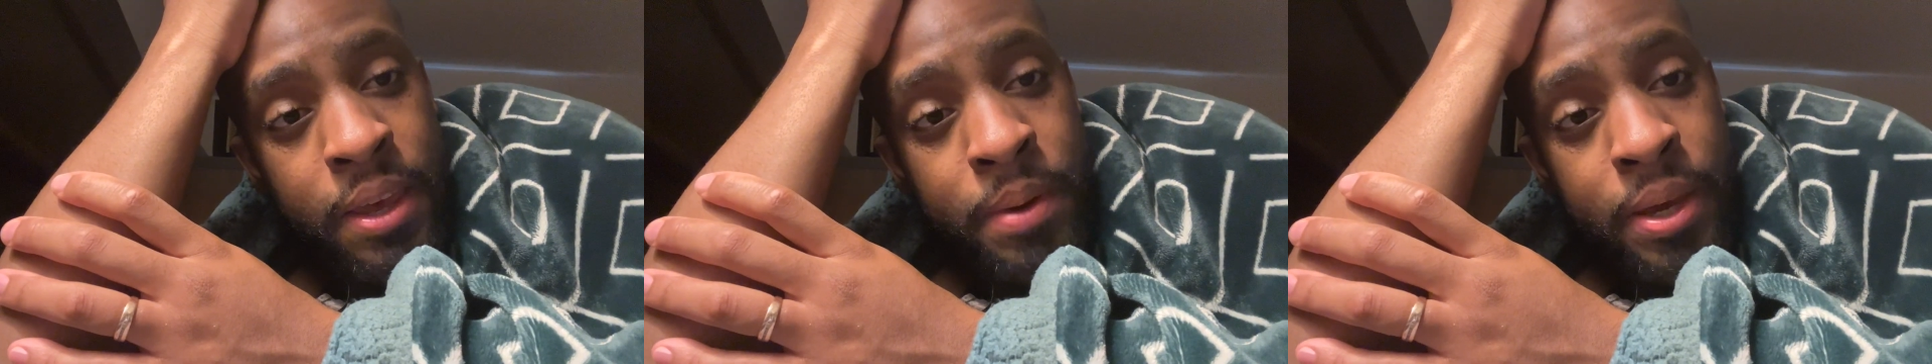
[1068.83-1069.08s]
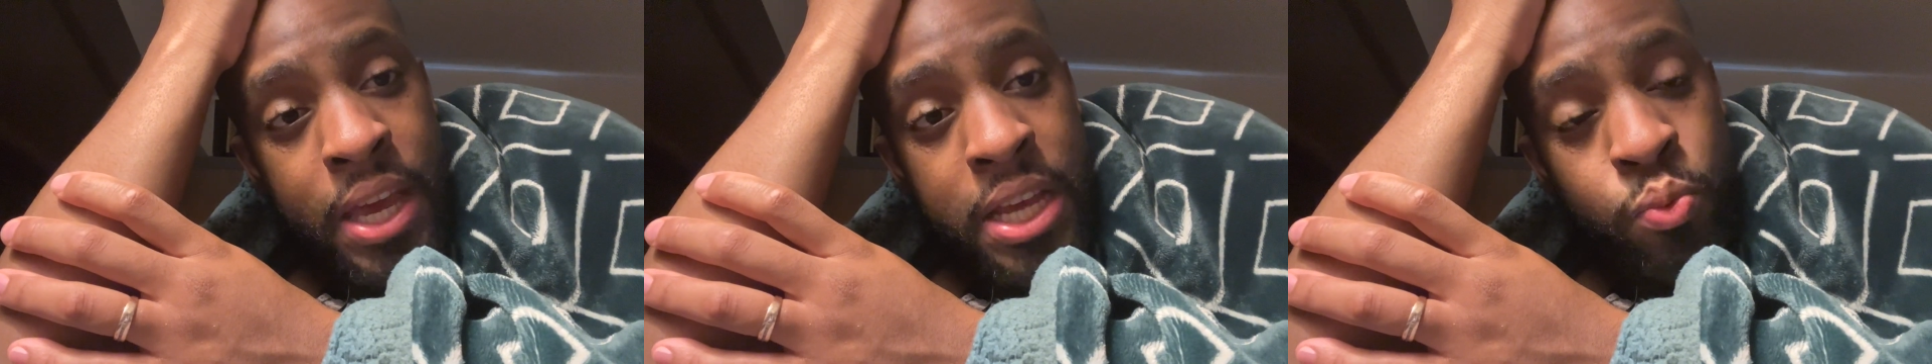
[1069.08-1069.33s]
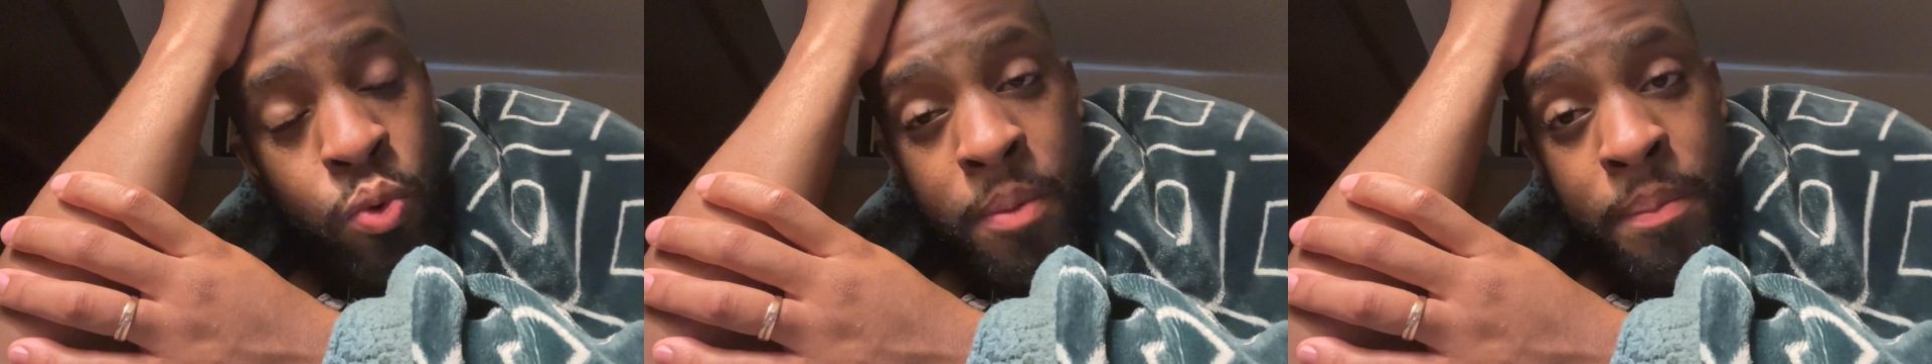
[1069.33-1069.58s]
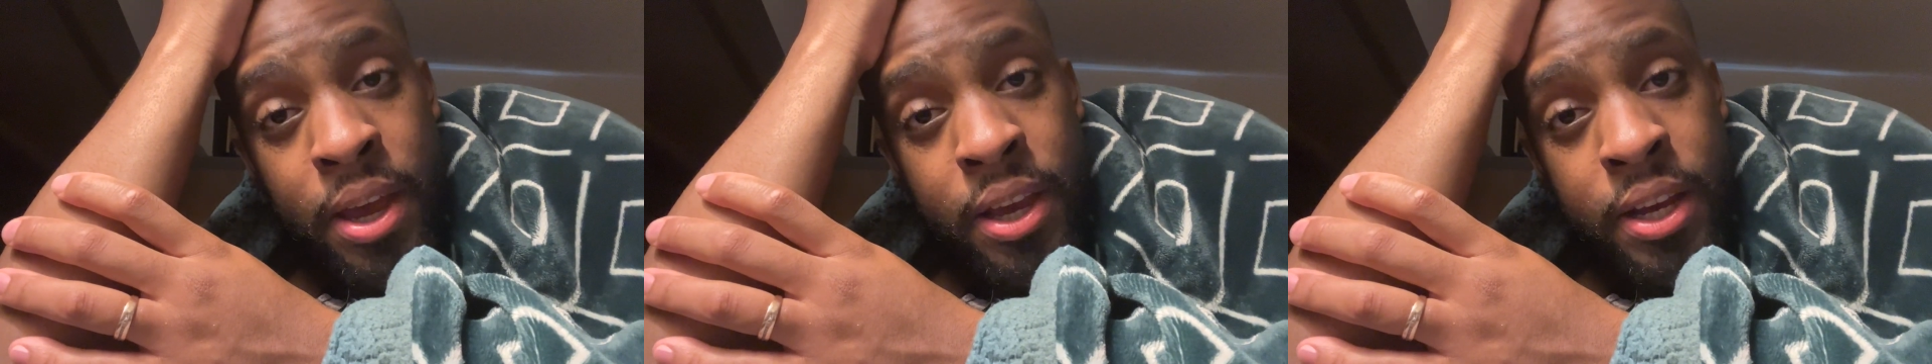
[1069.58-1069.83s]
man, that's where
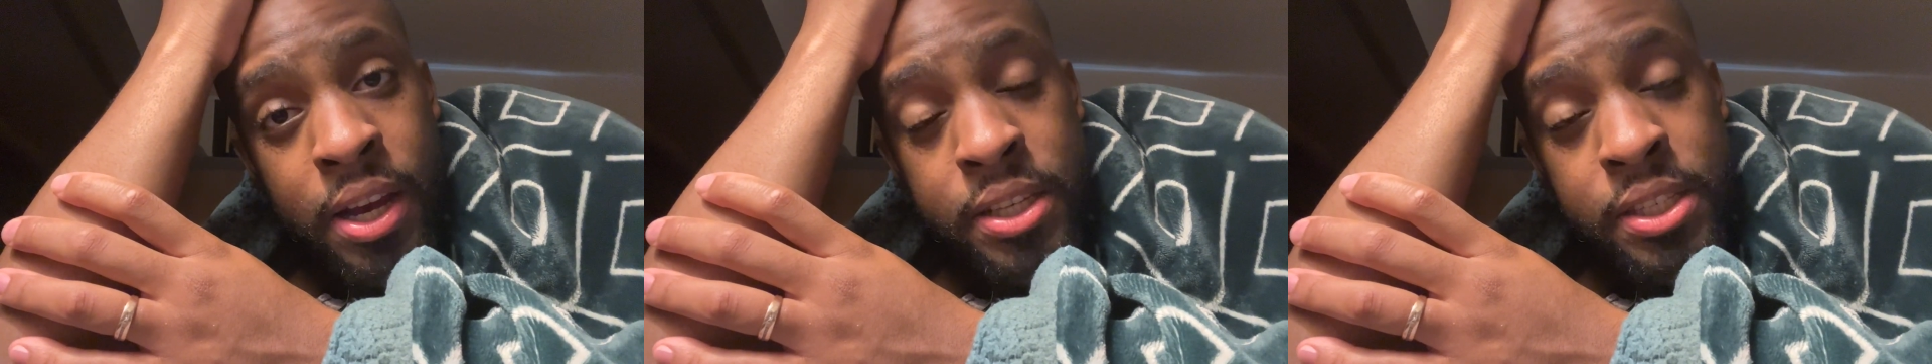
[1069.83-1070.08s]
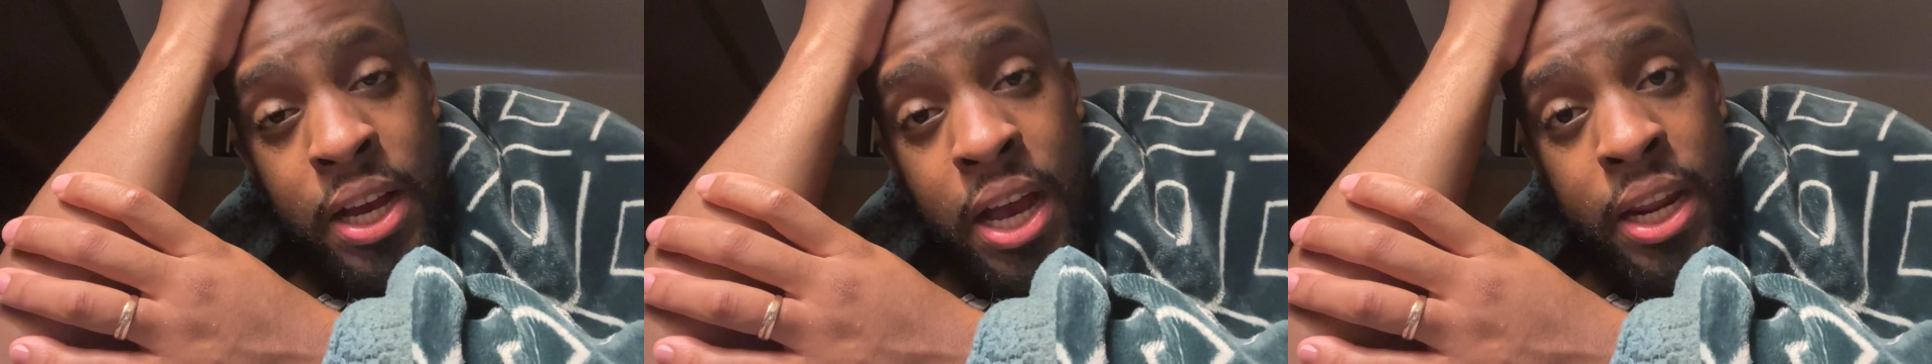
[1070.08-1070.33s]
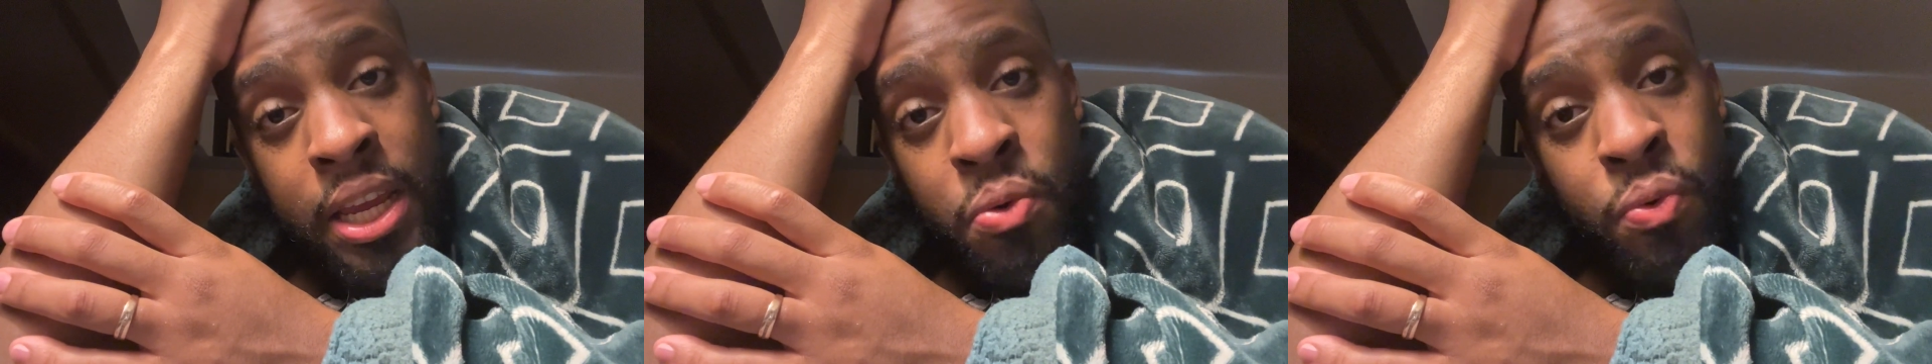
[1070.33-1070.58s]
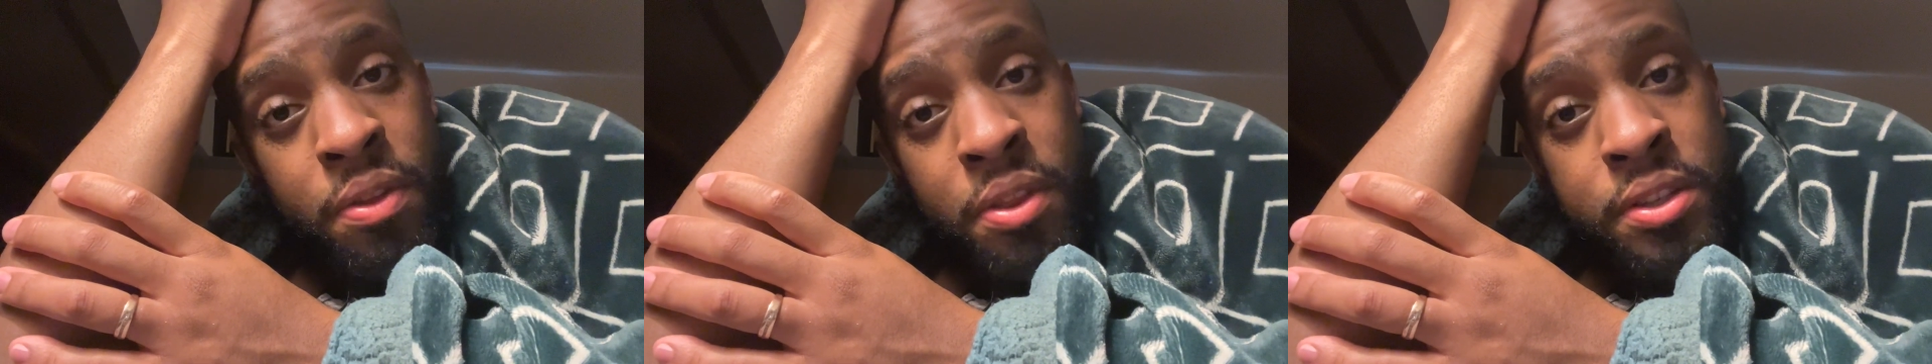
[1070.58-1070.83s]
I'm at, guys. I gotta get
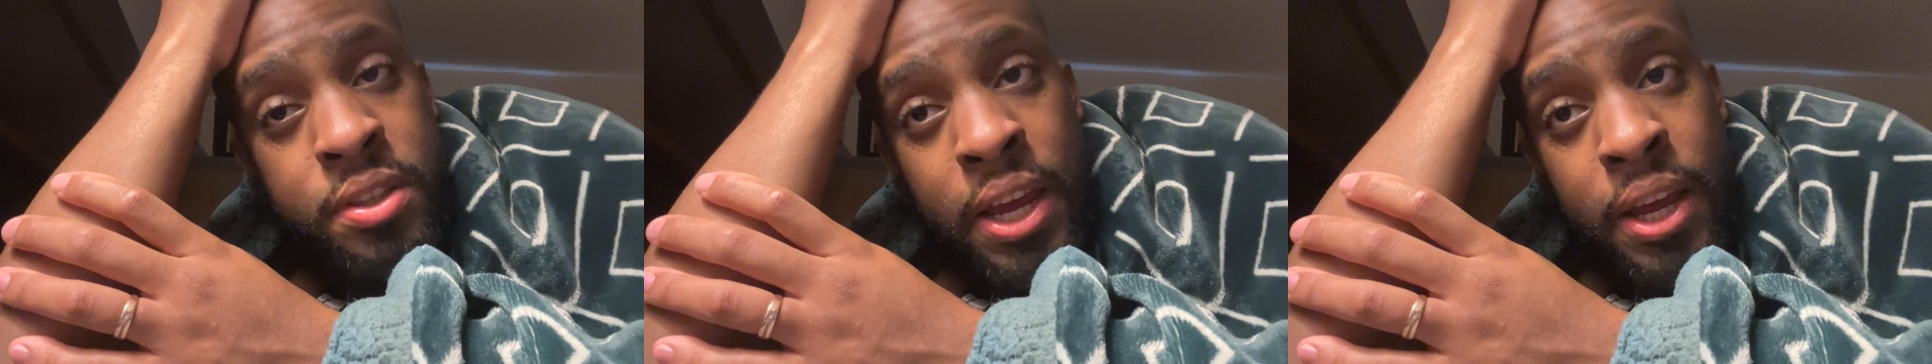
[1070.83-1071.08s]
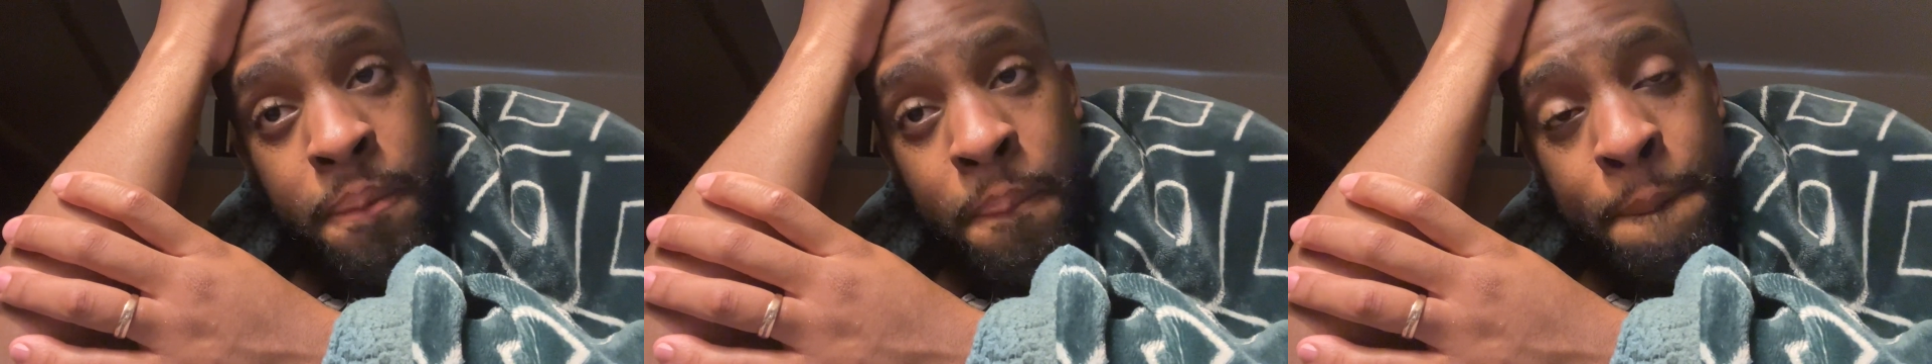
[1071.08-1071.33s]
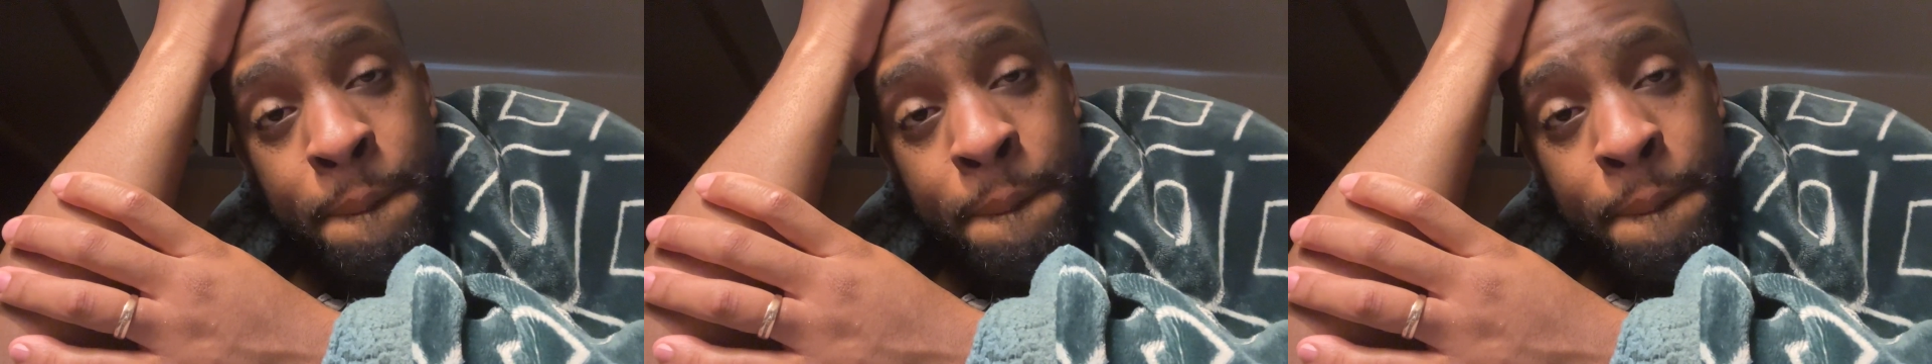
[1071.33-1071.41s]
rid of this debt,